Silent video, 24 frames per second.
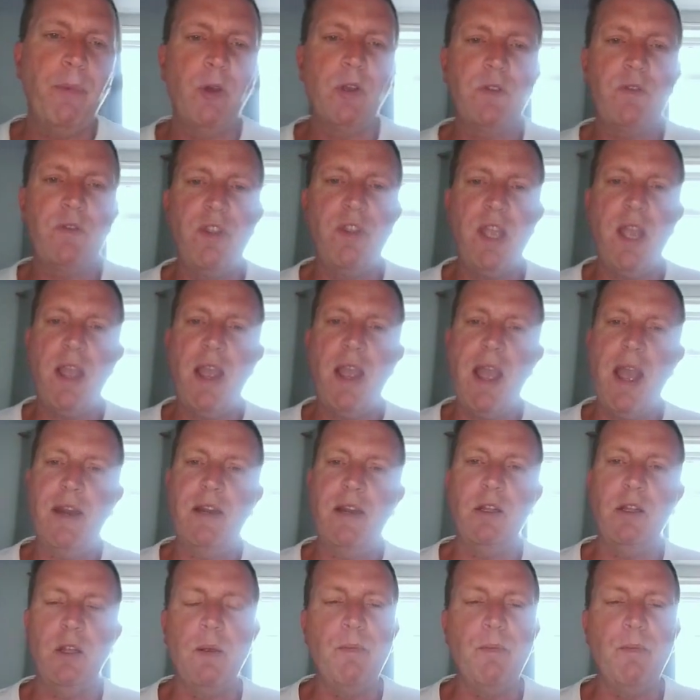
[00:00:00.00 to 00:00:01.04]
books for the
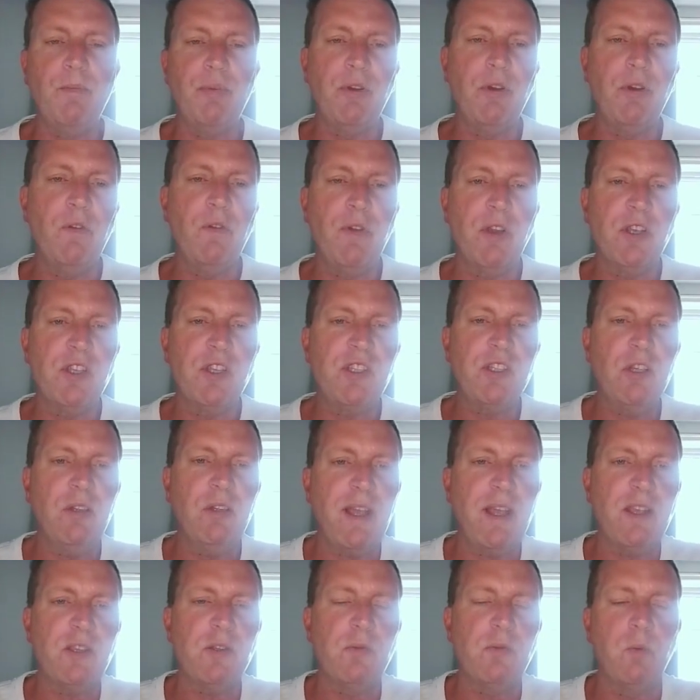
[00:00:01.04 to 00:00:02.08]
adult improver.
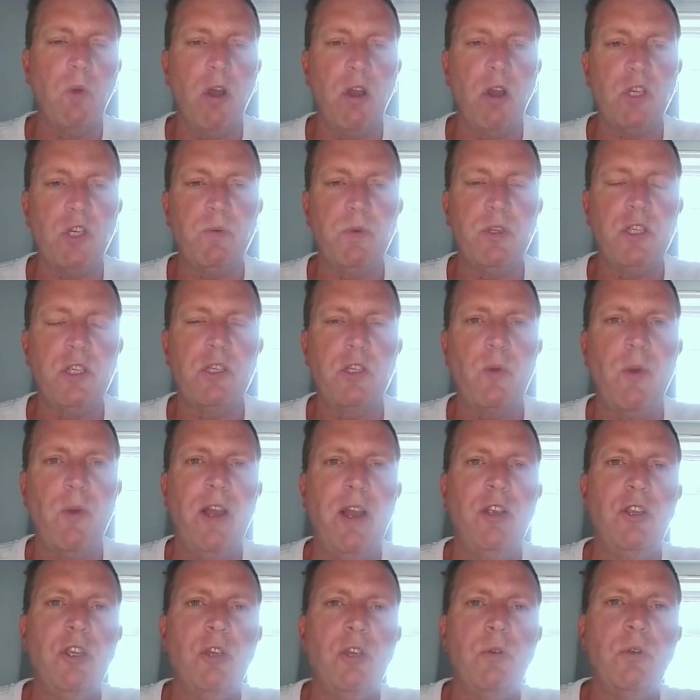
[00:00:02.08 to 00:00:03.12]
Still gets watched, which is
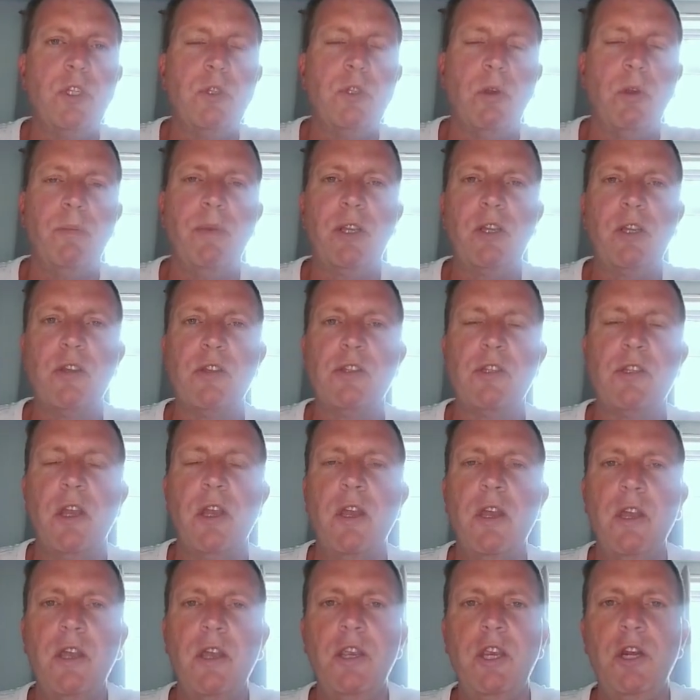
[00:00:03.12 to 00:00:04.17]
quite unusual because,
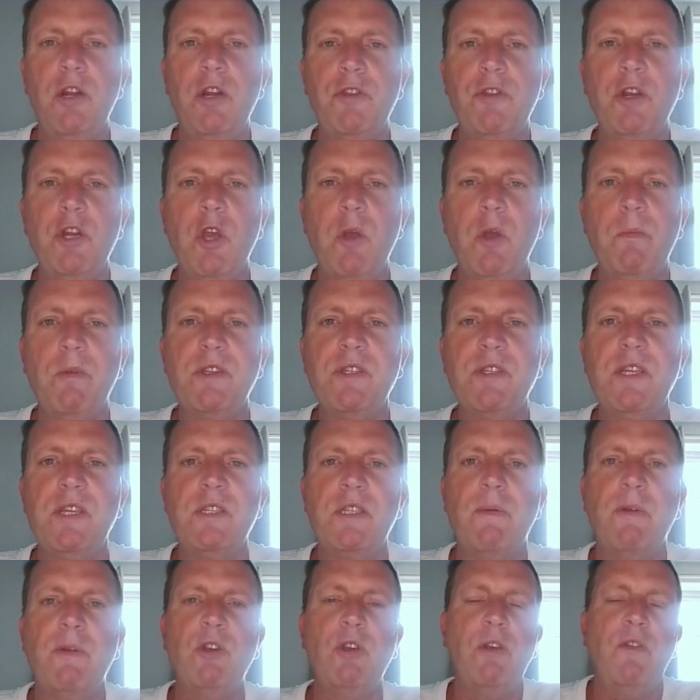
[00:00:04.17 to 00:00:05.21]
the normal
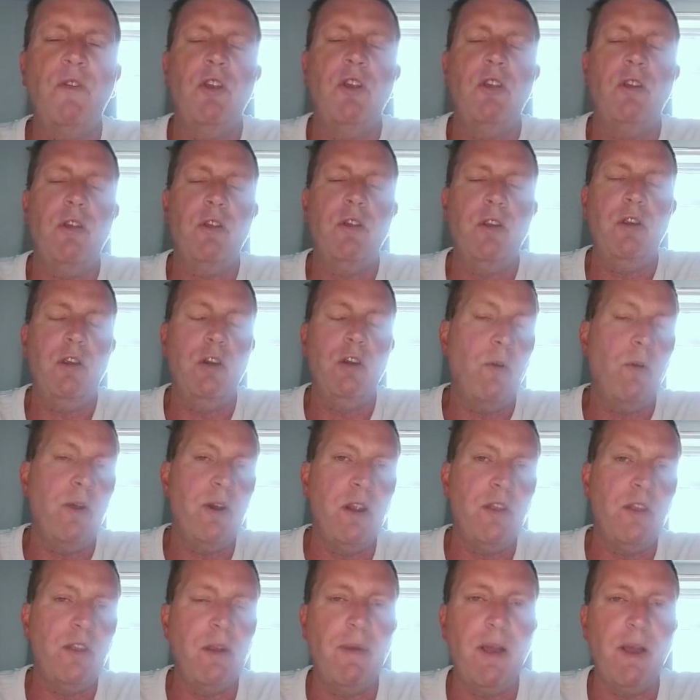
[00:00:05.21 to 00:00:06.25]
system, I don't know if you
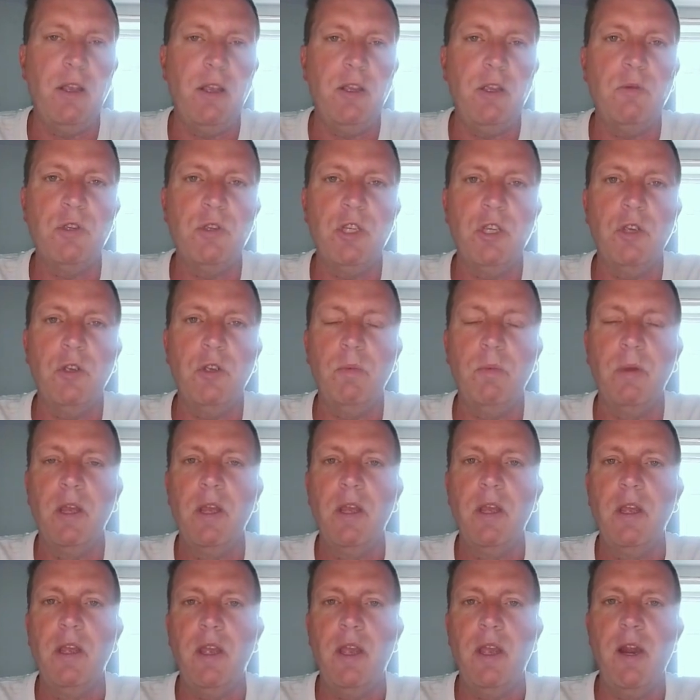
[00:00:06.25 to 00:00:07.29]
know anything about YouTube
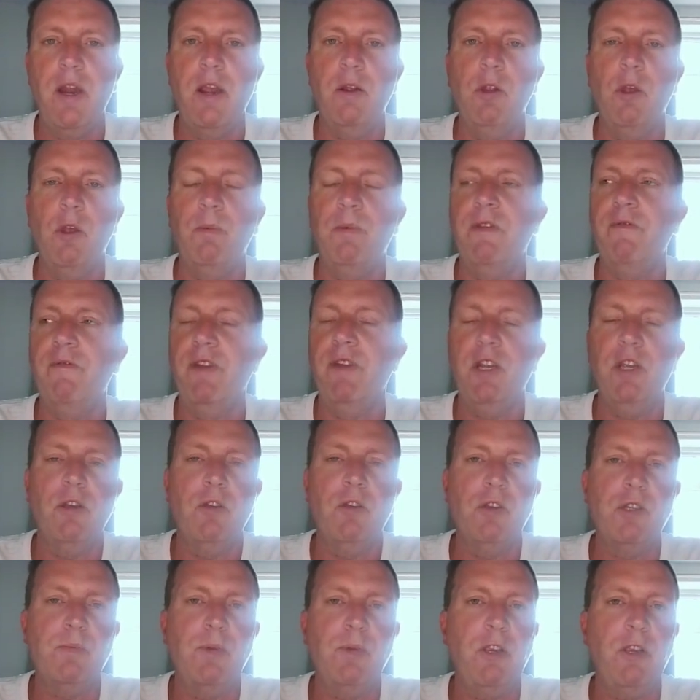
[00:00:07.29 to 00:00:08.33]
and uploading
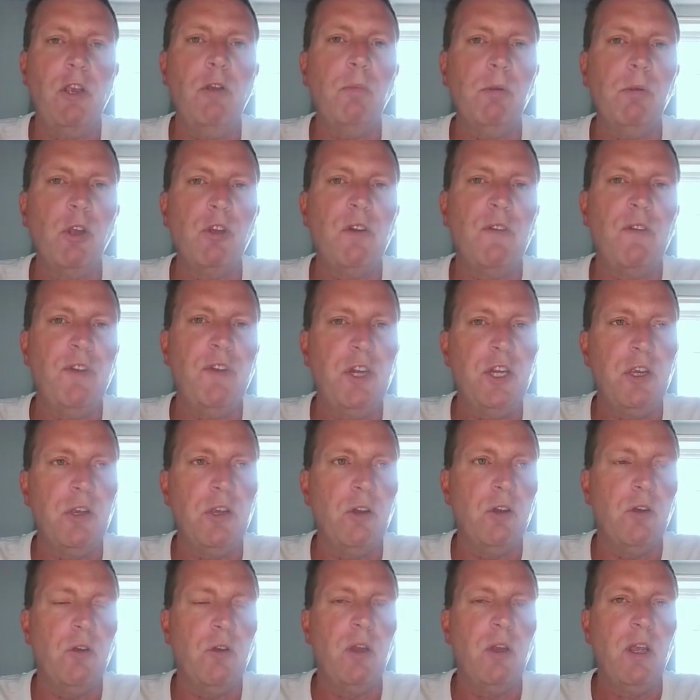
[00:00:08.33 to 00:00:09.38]
videos, but you upload a
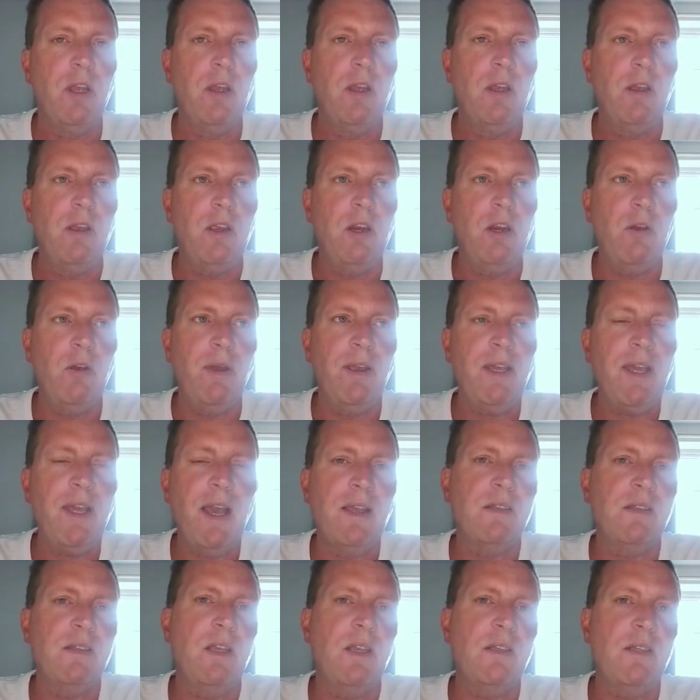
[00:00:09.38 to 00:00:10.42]
video, it
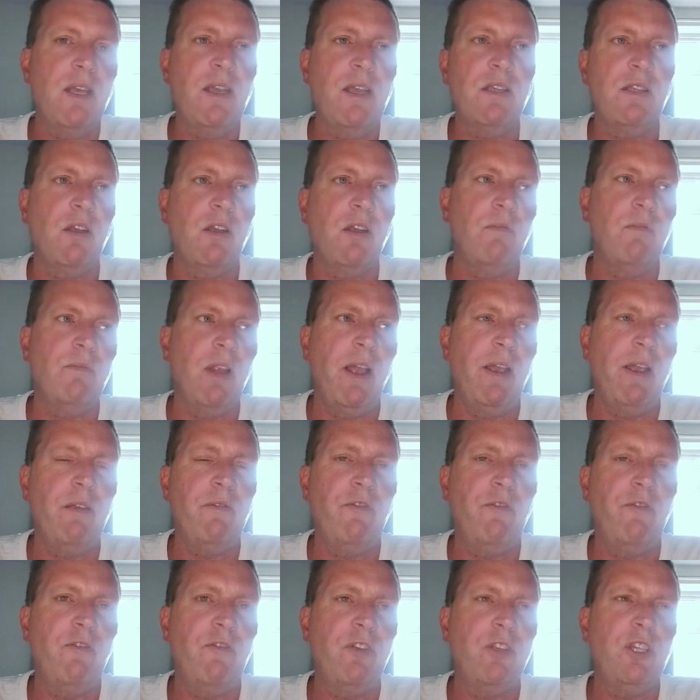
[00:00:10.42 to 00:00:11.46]
gets its hits on
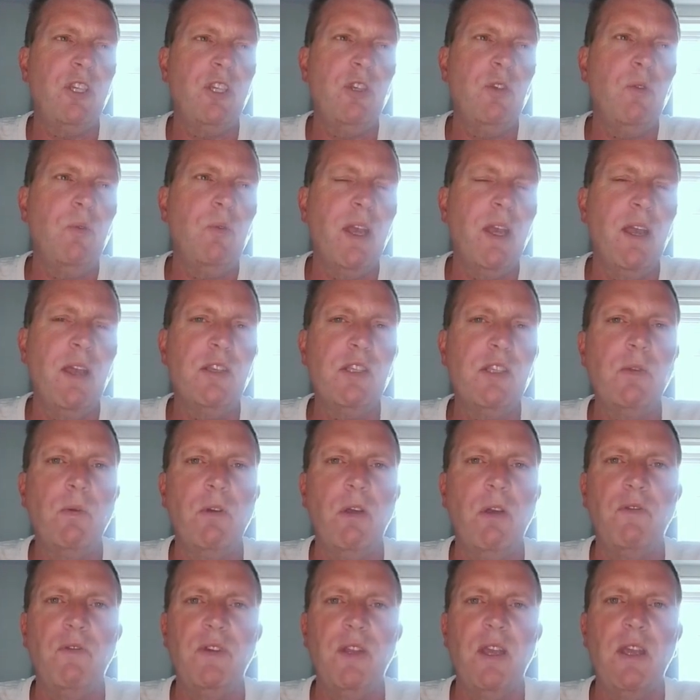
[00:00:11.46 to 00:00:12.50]
like for 2 days,
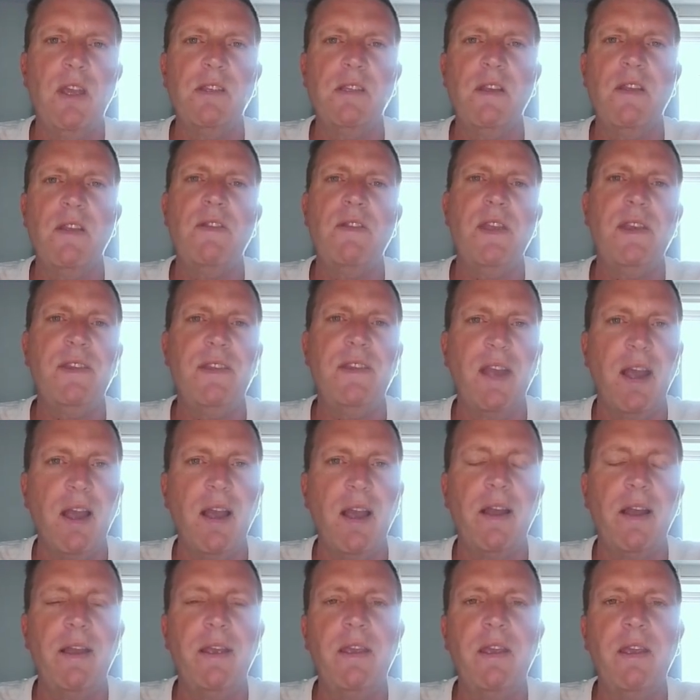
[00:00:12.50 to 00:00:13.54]
2.5 days, and then they
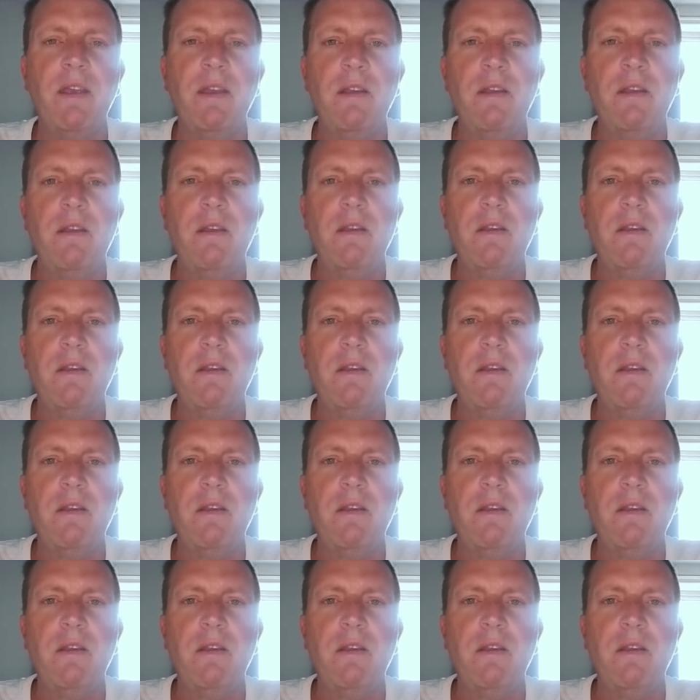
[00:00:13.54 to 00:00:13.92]
die.